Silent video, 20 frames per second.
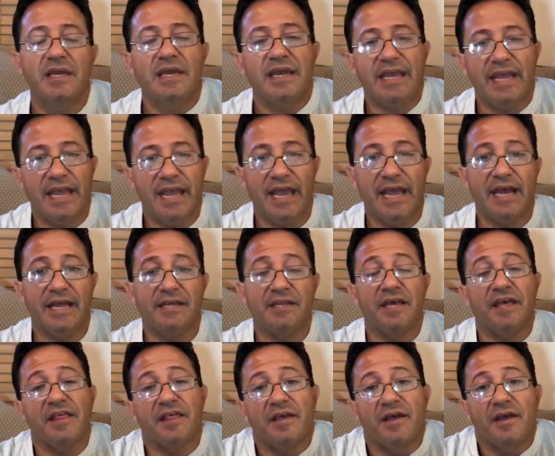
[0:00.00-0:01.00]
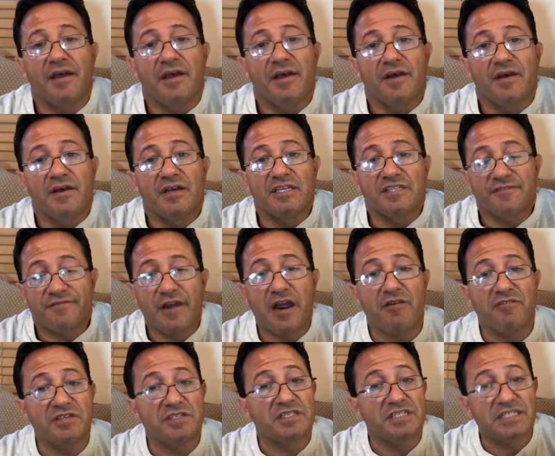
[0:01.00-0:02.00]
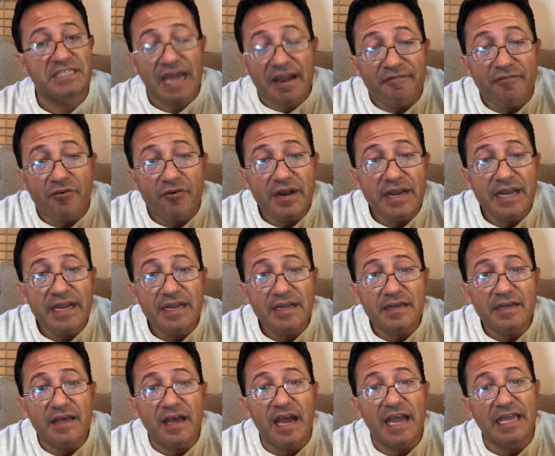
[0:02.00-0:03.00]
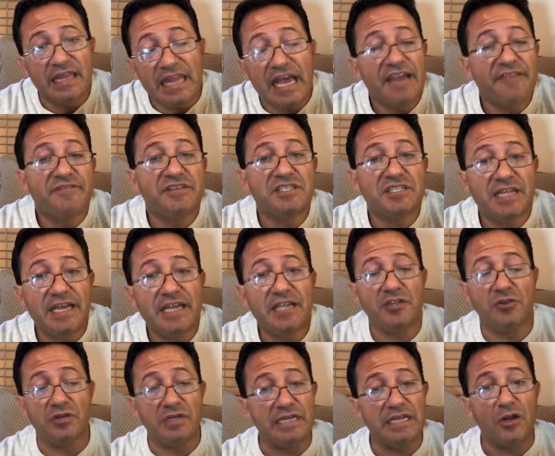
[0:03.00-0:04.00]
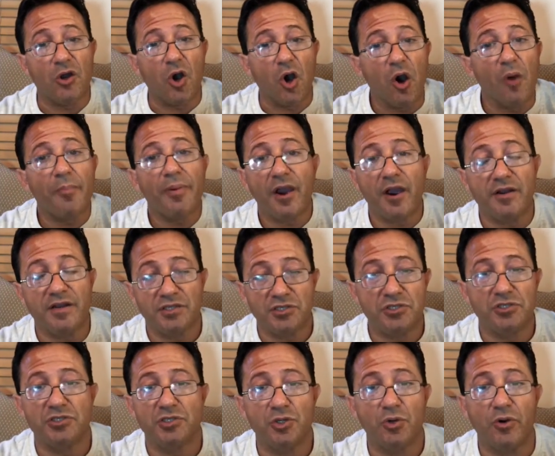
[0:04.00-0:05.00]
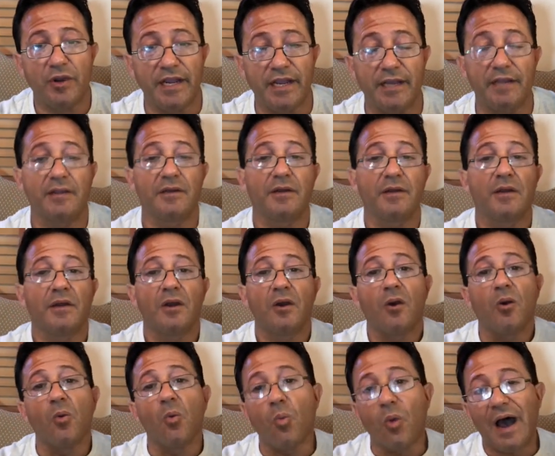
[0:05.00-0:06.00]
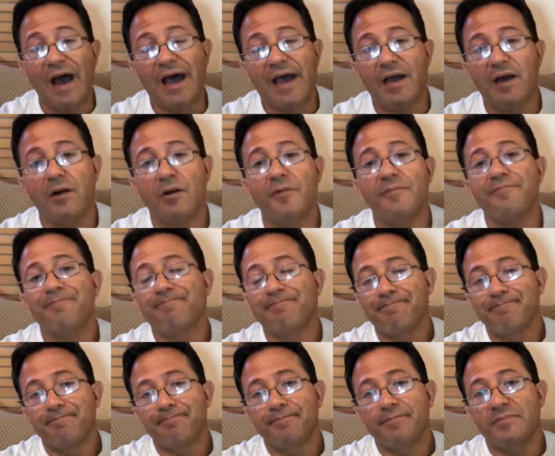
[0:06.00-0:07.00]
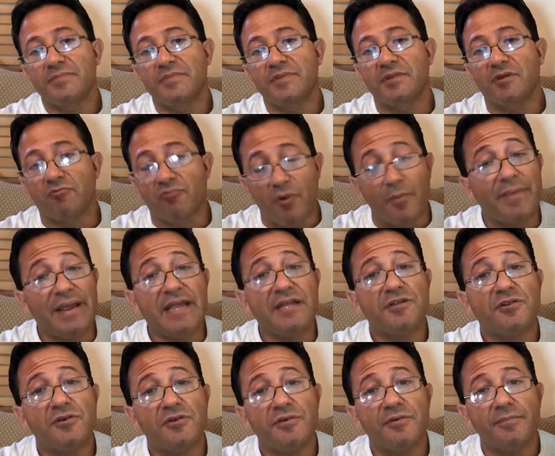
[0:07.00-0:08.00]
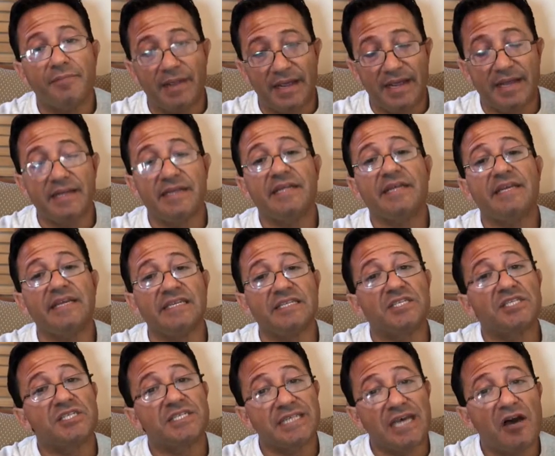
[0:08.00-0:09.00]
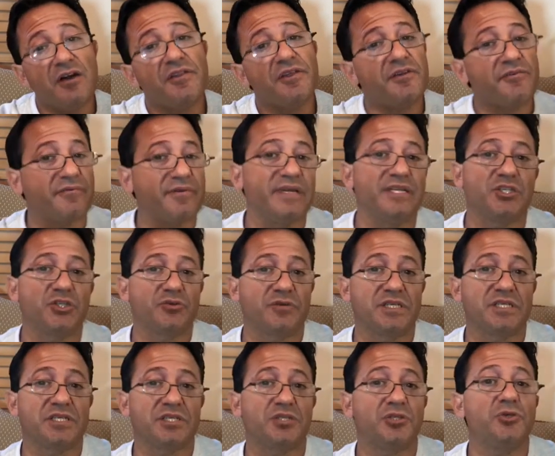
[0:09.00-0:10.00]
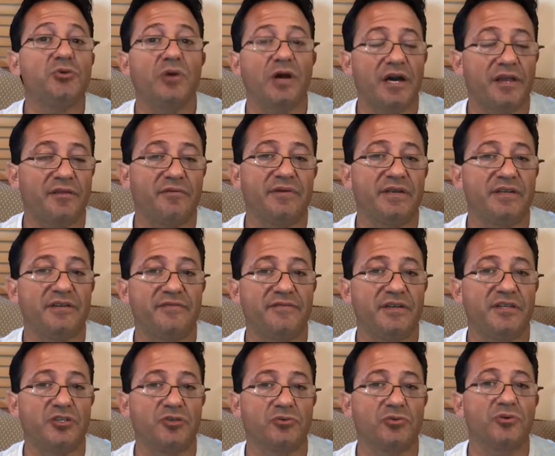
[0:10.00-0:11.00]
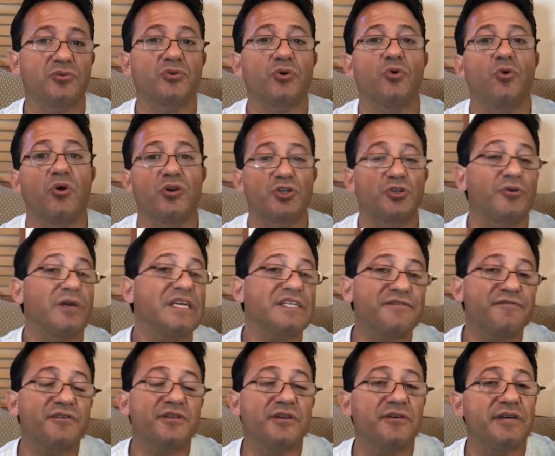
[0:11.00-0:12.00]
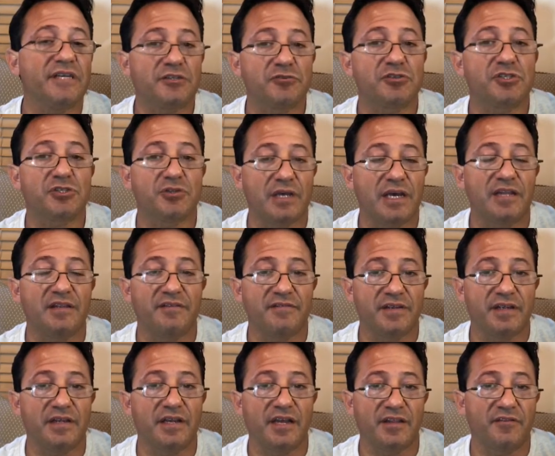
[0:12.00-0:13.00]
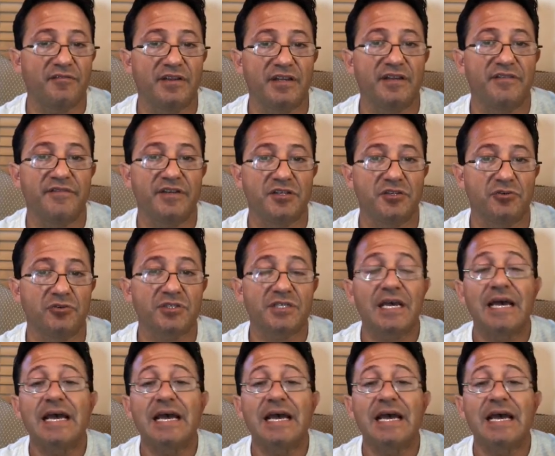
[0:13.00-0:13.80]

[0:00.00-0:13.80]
And as far as severing a life estate, you need all parties to join. While the remainder men can sell their interests to other individuals or transfer their interests to other individuals,